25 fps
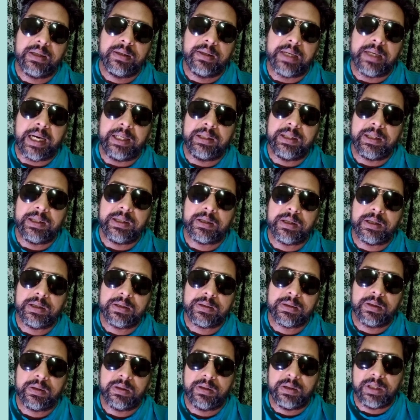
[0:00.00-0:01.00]
neither it
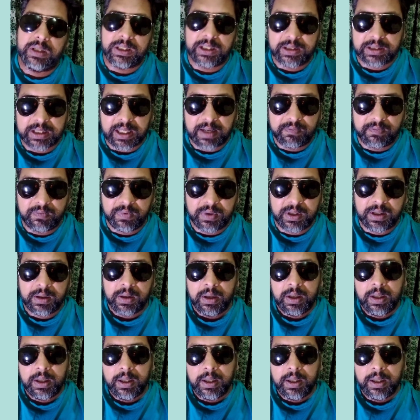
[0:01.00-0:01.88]
is written somewhere,